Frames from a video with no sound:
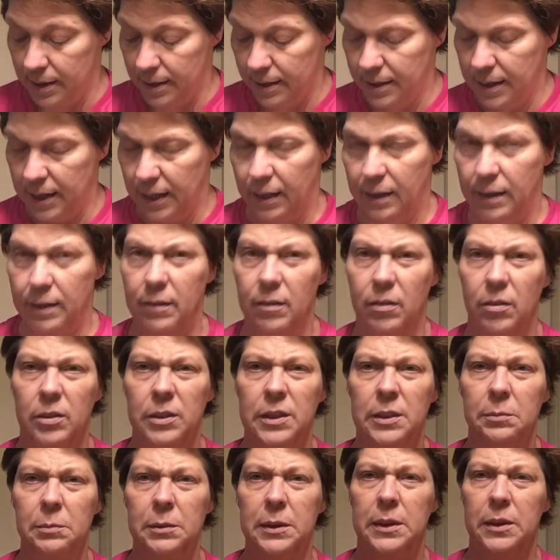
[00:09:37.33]
I think.
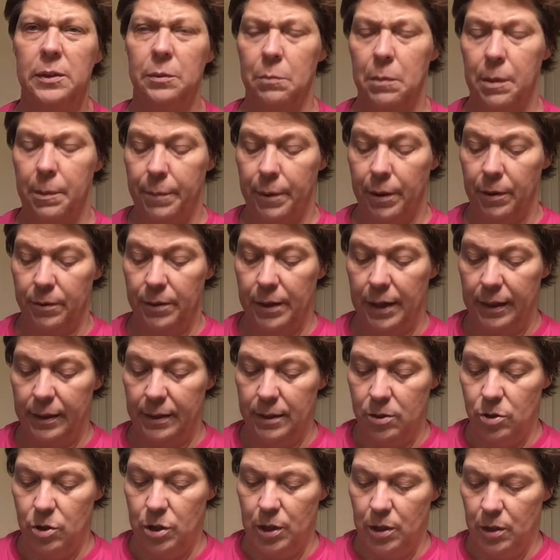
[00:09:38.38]
Christmas or my birthday
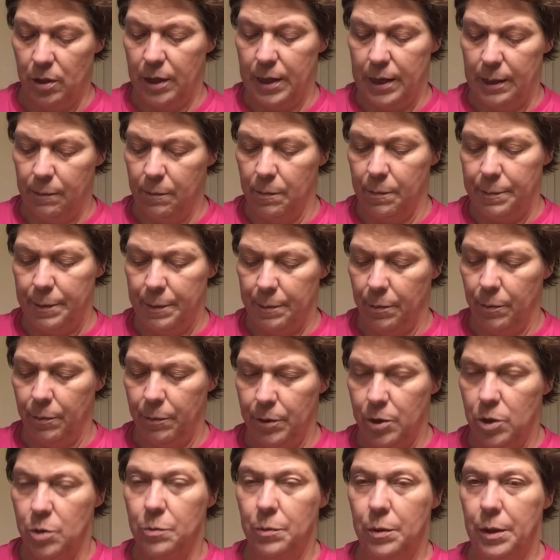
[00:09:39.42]
this year. I can't remember
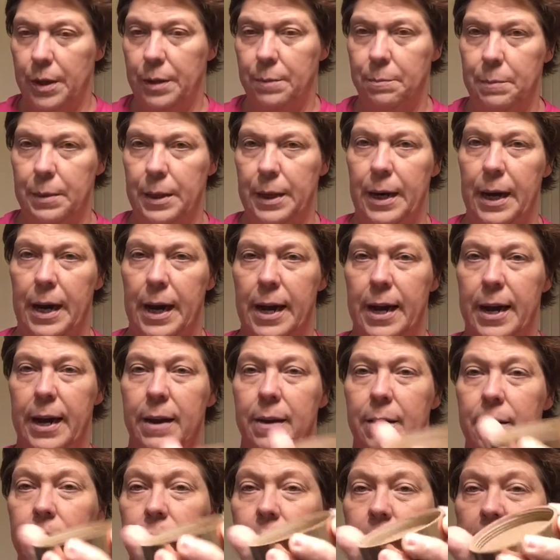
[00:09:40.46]
which one. But
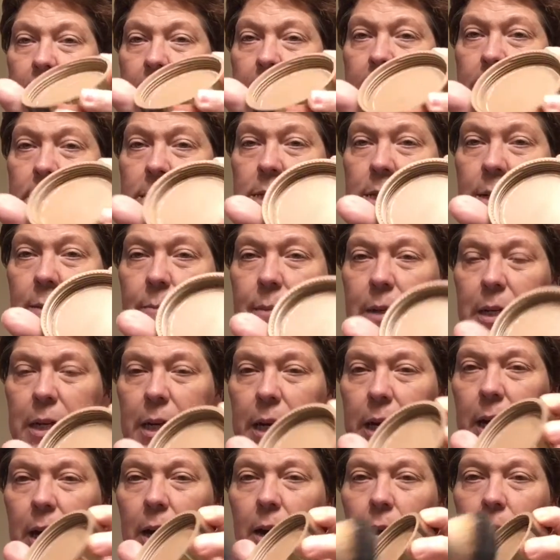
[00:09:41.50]
I had some in
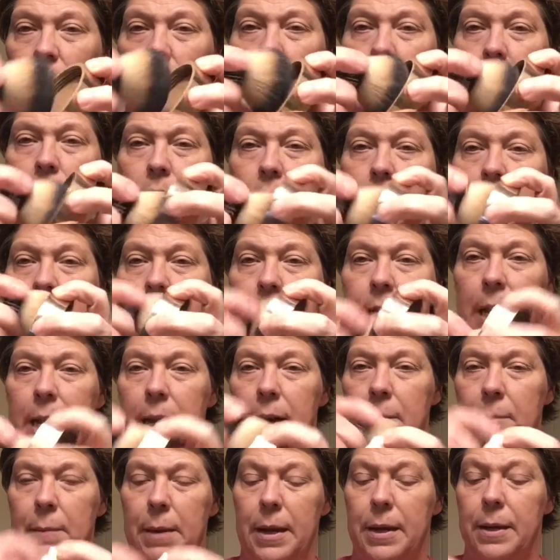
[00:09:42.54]
here, and I just
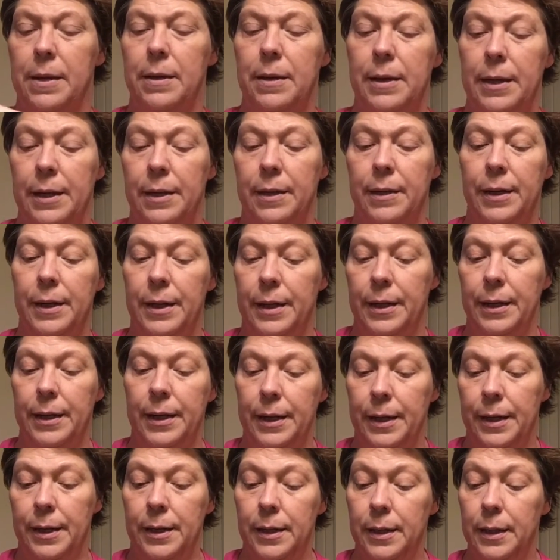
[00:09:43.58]
take my
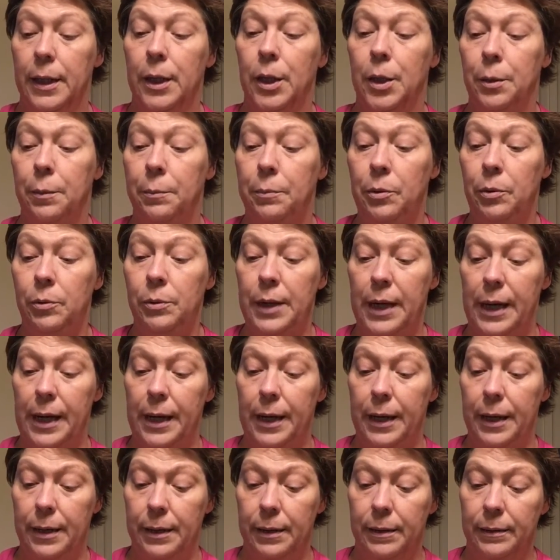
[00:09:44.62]

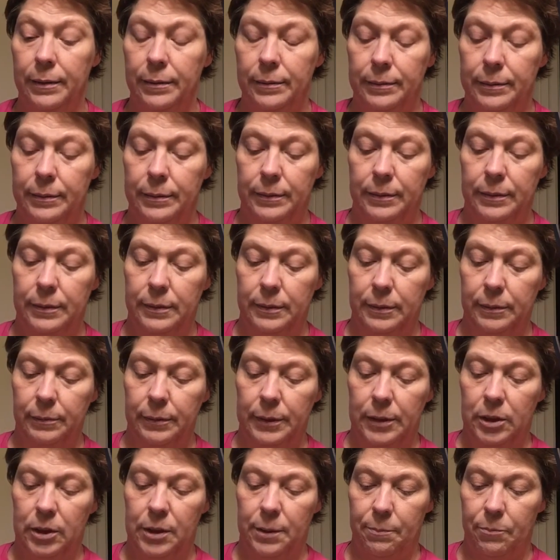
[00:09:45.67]
kabuki,
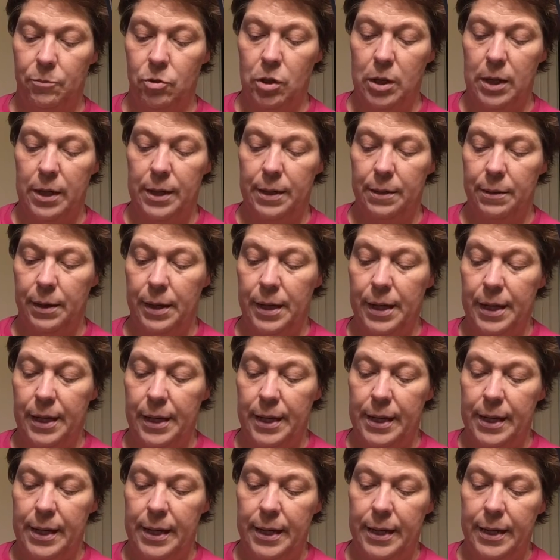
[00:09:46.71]
which I'm trying to,
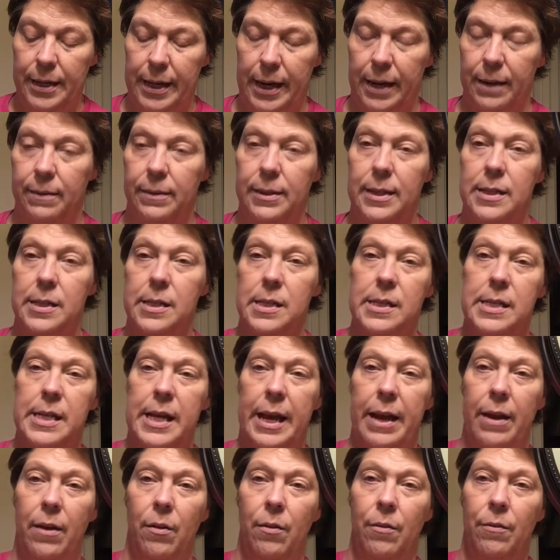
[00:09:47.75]
yeah, this is
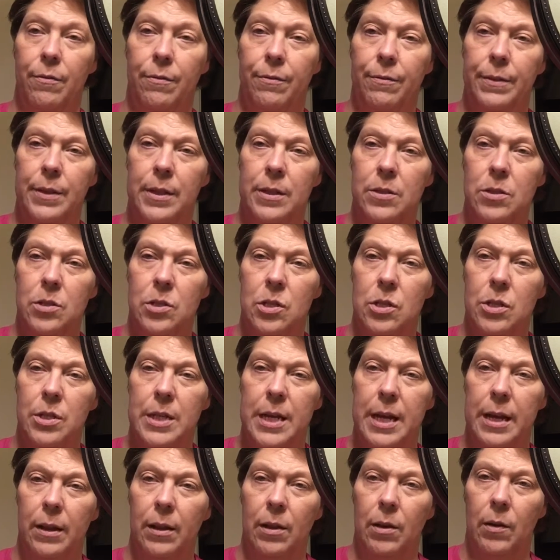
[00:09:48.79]
e.l.f. This is just
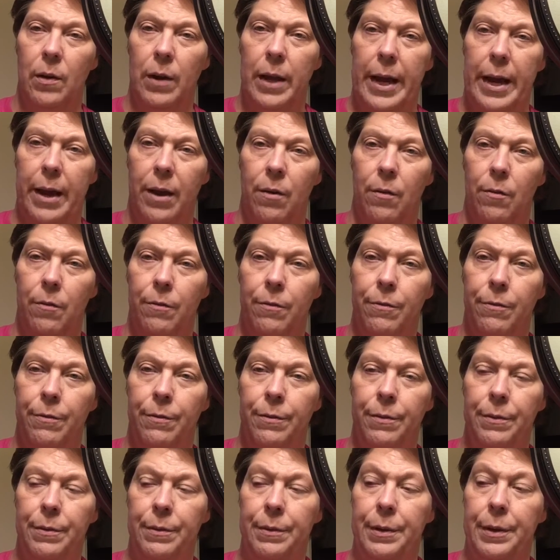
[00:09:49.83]
a little
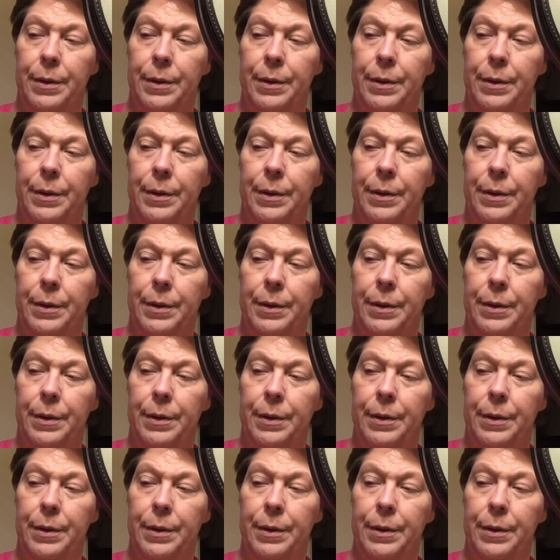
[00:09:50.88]
e.l.f.